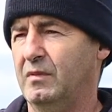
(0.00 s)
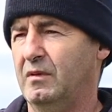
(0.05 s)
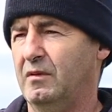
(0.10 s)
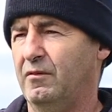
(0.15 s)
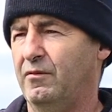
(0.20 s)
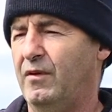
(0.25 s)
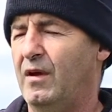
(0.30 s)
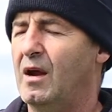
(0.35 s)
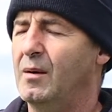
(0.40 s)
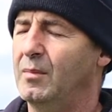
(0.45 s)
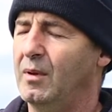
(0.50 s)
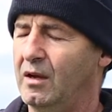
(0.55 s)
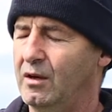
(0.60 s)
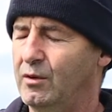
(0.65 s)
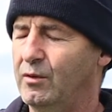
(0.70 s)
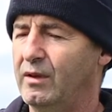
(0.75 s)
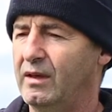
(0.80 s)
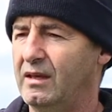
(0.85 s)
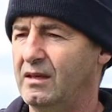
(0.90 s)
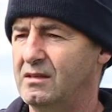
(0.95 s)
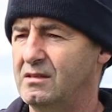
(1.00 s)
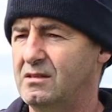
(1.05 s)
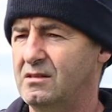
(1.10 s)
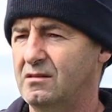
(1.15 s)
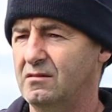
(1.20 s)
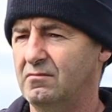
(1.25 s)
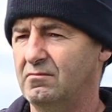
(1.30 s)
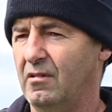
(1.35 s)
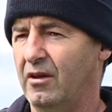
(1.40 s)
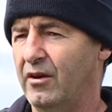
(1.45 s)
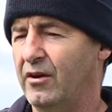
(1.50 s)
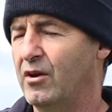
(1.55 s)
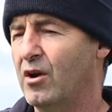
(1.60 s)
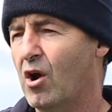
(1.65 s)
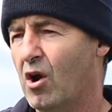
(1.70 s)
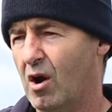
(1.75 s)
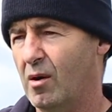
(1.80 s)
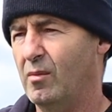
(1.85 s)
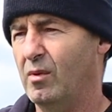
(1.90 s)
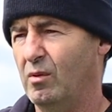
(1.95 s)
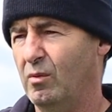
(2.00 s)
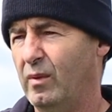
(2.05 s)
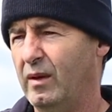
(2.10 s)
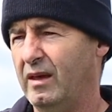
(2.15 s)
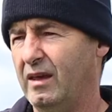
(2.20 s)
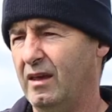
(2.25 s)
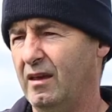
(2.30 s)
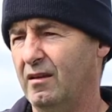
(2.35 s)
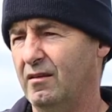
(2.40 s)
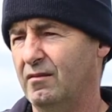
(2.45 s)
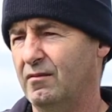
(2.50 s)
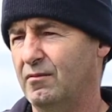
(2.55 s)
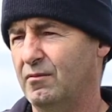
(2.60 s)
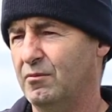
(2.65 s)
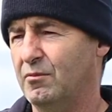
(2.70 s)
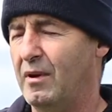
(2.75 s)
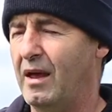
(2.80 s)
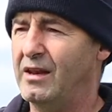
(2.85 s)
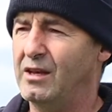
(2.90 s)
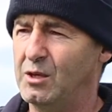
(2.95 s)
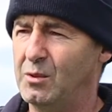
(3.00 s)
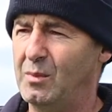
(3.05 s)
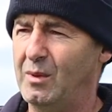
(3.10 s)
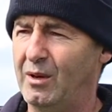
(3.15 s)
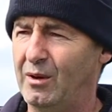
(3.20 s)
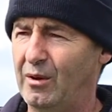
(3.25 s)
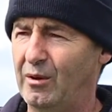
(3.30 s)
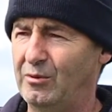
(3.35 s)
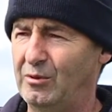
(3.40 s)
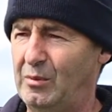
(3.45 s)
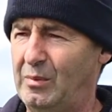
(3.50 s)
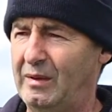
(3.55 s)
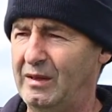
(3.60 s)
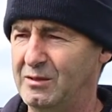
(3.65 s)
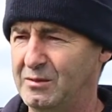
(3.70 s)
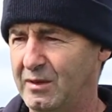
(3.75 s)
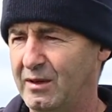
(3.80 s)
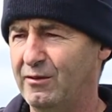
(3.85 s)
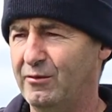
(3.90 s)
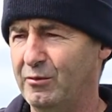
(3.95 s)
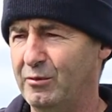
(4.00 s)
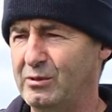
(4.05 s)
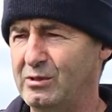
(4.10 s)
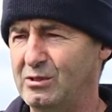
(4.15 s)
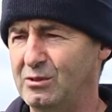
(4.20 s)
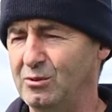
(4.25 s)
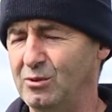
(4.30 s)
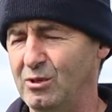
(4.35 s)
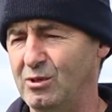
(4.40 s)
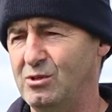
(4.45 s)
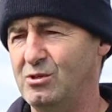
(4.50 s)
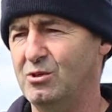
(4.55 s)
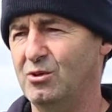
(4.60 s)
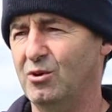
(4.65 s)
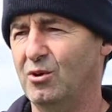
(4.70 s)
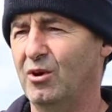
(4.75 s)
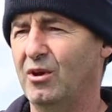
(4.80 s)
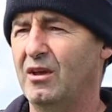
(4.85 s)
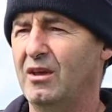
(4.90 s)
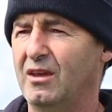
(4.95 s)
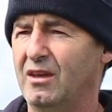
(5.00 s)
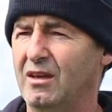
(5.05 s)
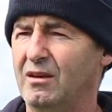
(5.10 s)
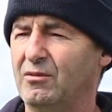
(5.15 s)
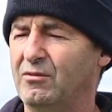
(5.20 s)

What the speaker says: The farm got grazed in a normal way, randomly around the place, whatever was suited, so it